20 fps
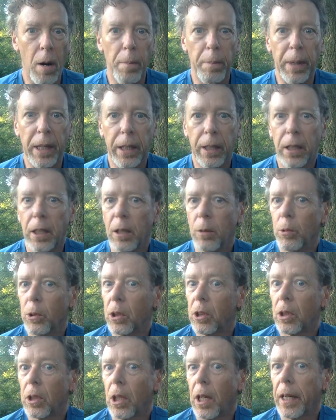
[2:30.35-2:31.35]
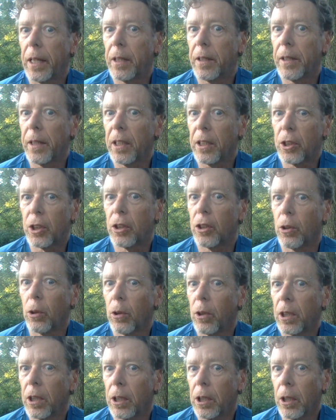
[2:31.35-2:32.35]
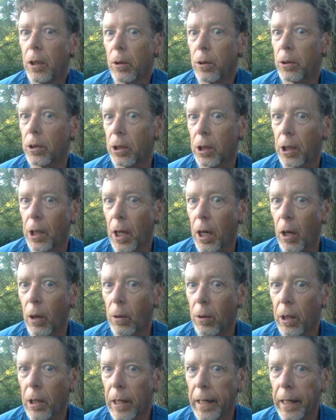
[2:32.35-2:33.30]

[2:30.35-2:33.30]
But he was like this 30 years ago.